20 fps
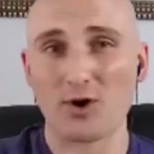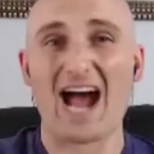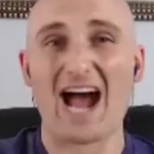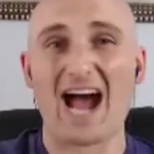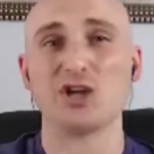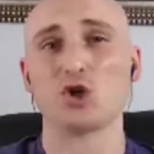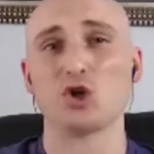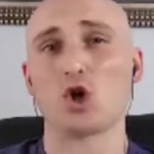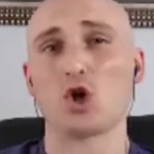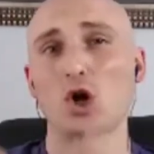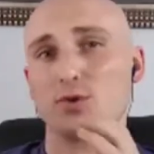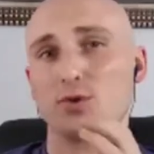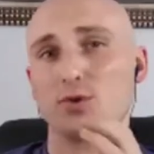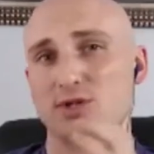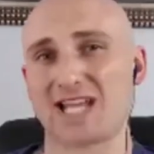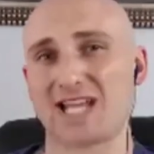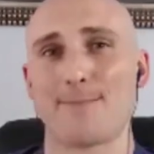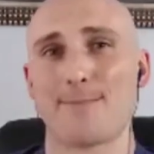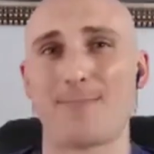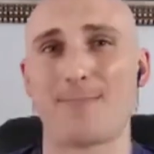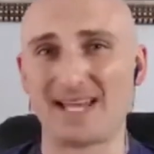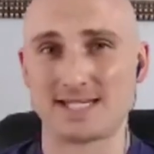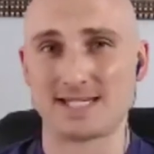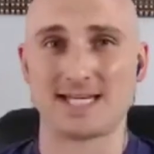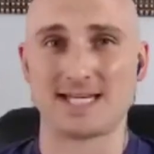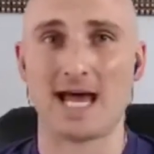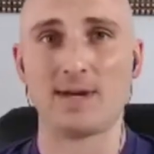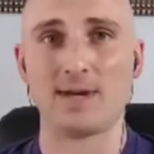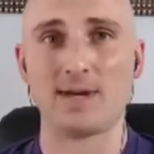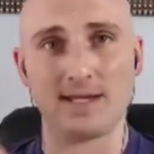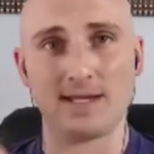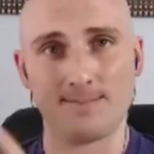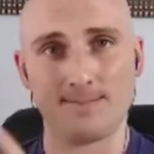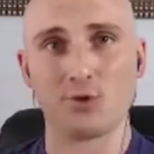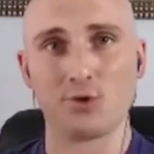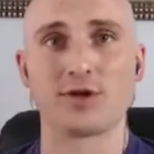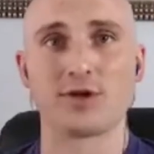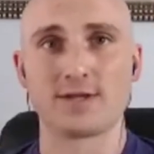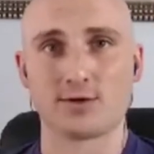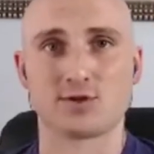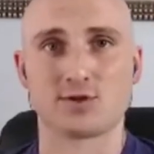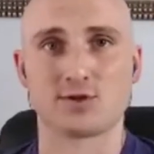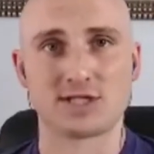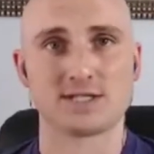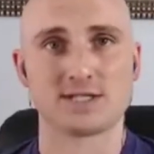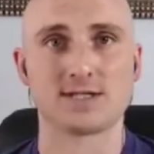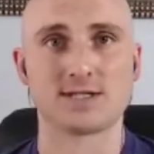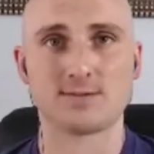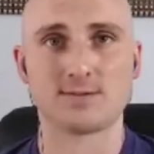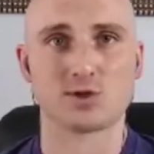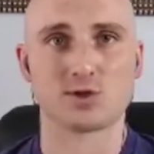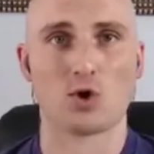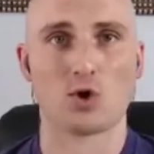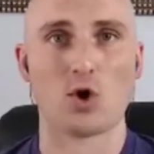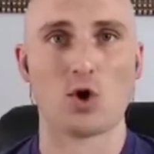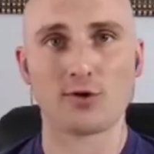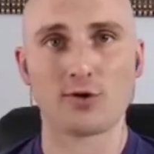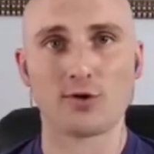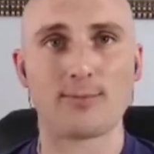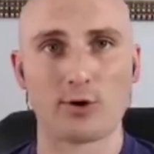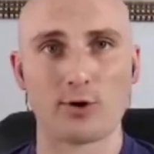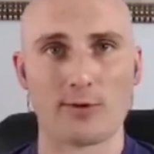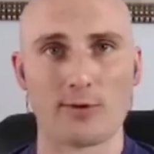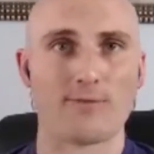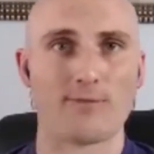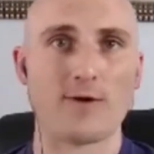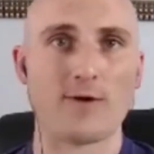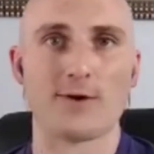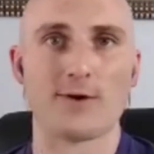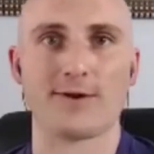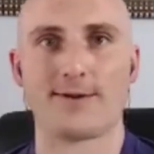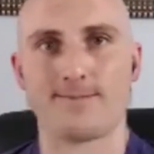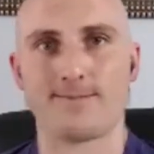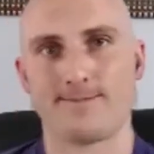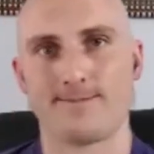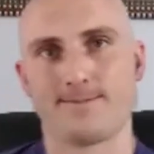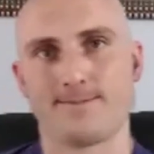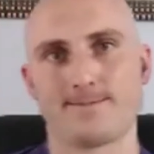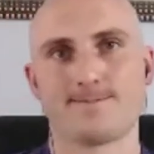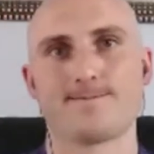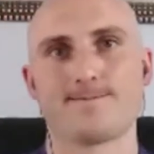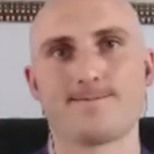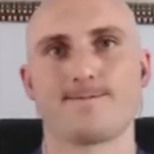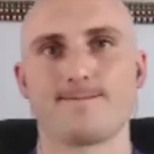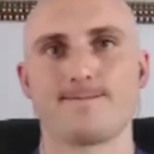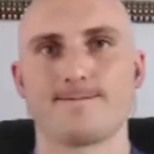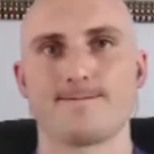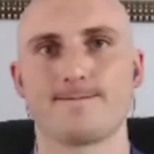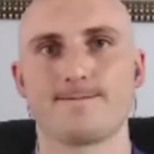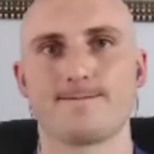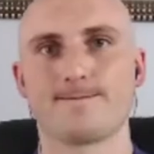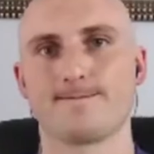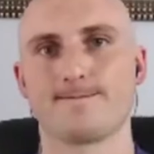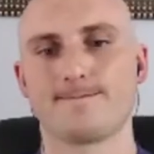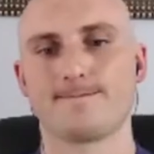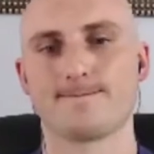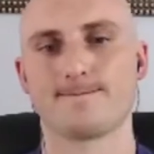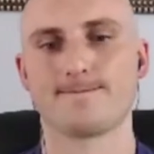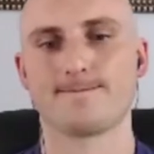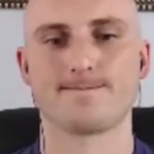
How do you go step by step in building those systems so other people can follow them? Yeah.